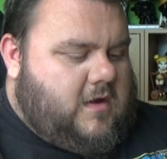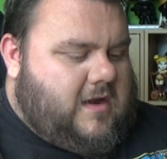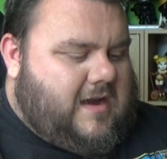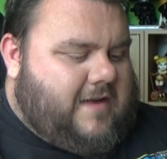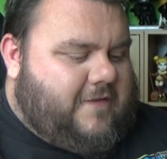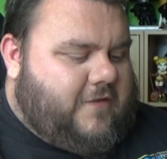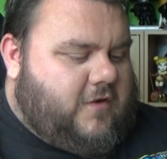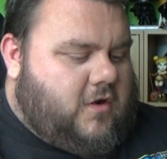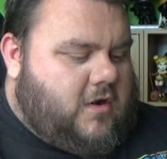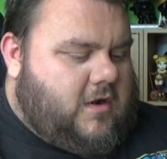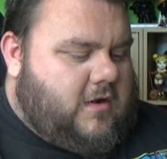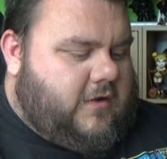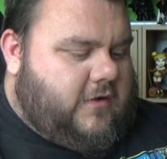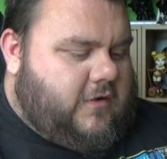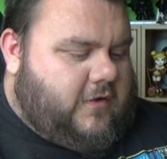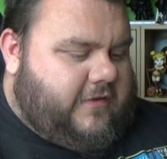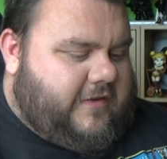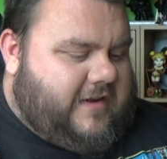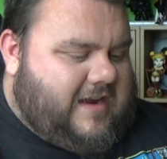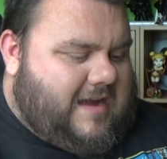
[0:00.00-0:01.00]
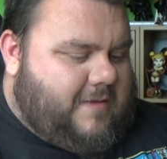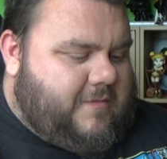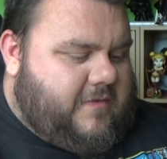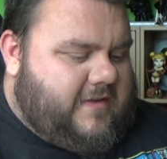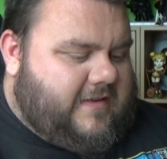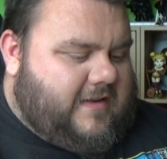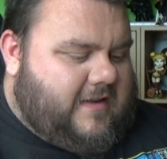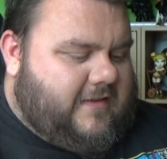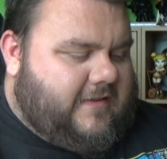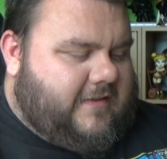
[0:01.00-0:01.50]
I've got a dodgy arm with
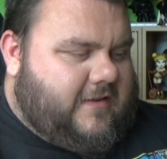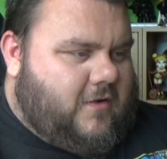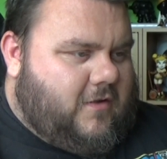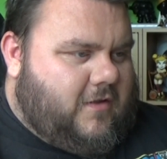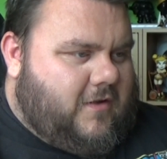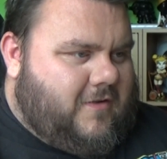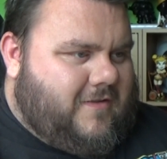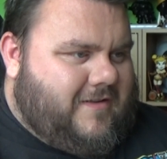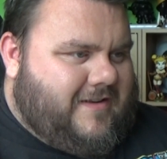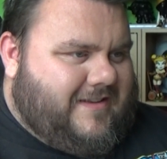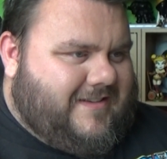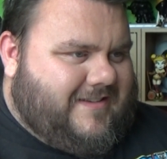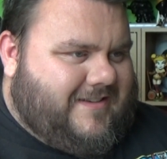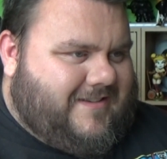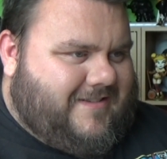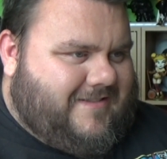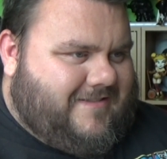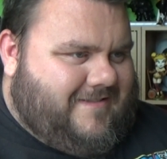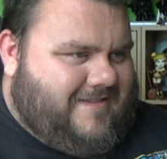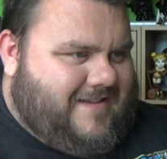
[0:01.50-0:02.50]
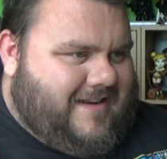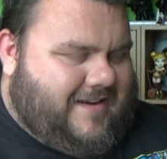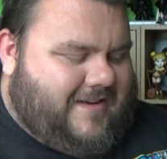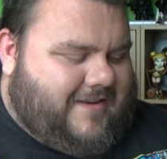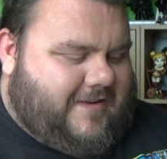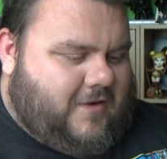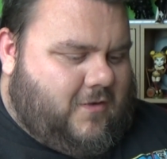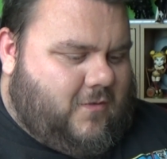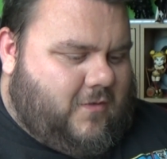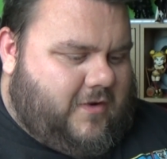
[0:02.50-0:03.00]
this Han Solo and it's, I
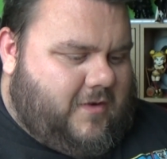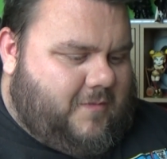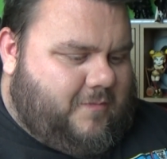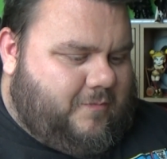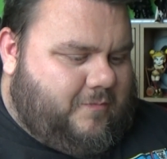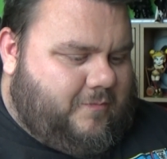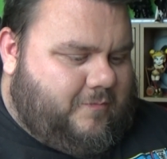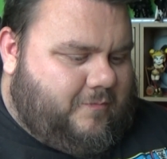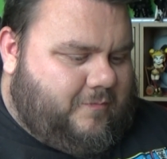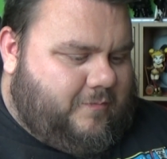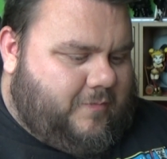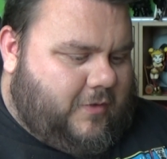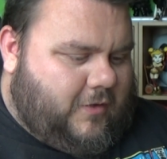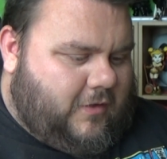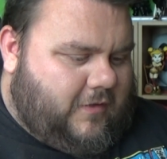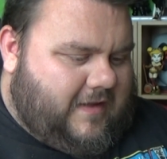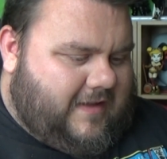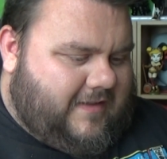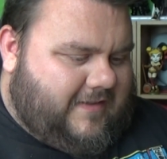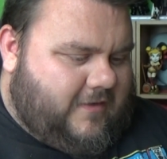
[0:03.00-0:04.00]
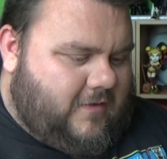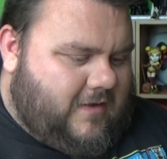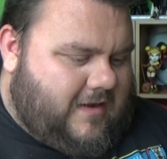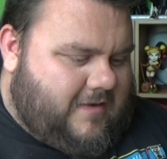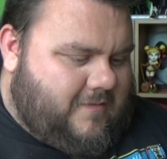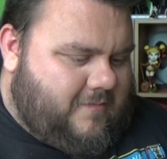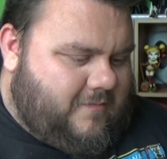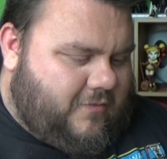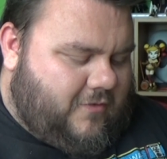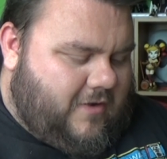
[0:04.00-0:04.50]
don't want to pull that too
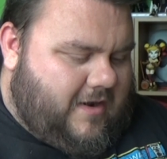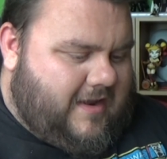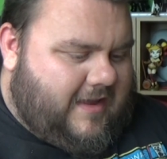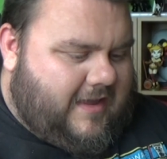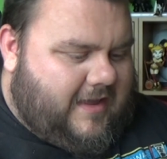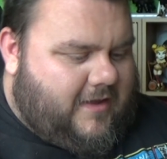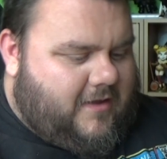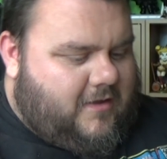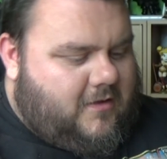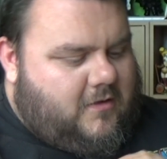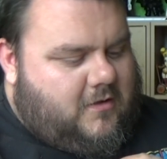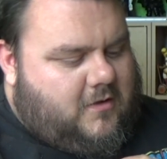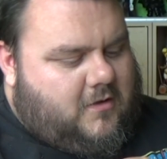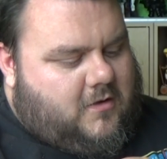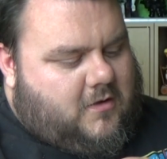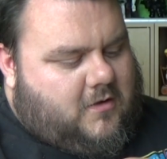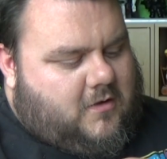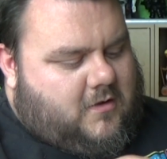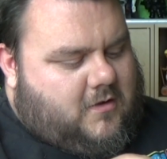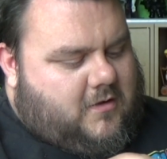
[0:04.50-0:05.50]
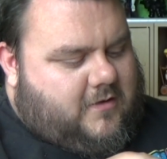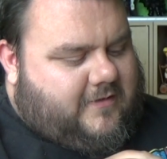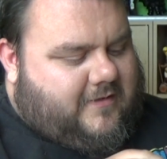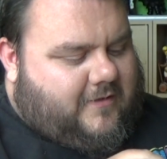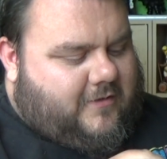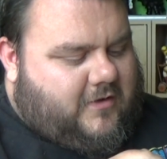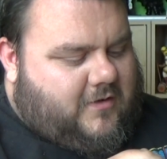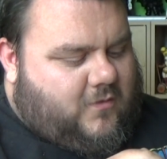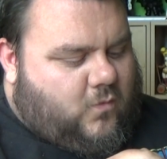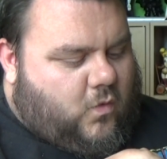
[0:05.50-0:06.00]
hard and break it. So
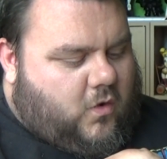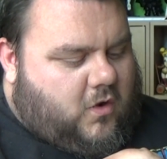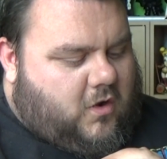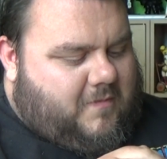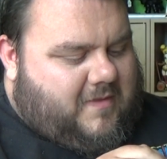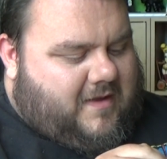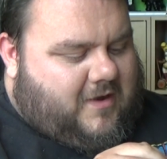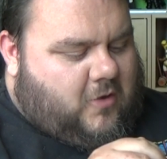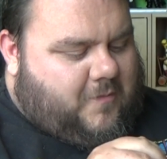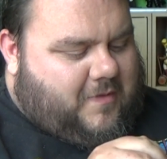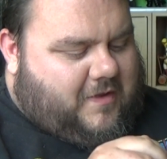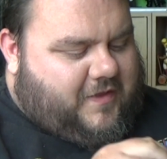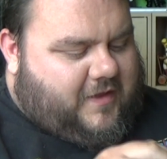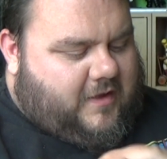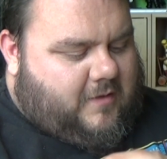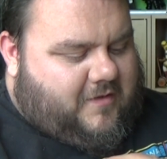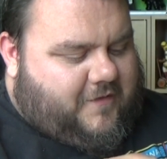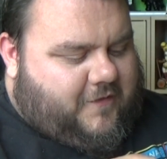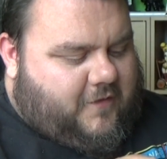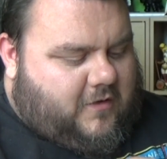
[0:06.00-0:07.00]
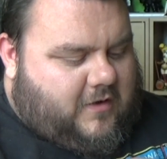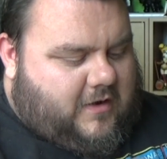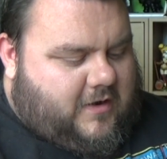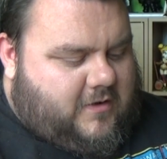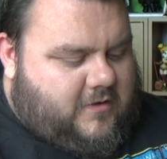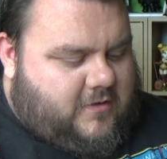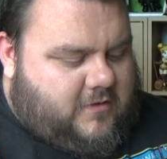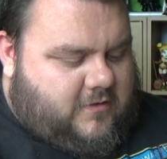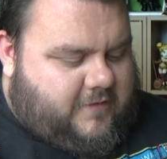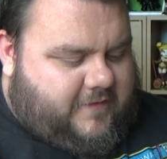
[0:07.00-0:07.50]
I'm going to warm that up, I think, before
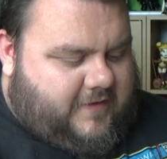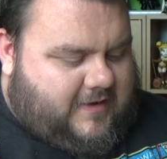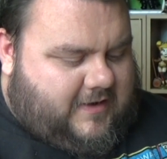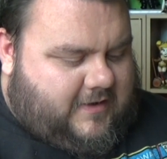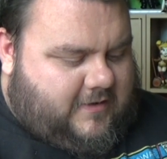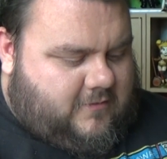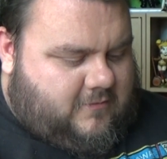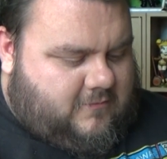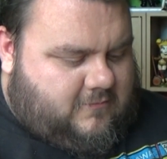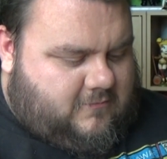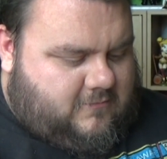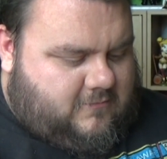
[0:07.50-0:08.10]
I Fucking.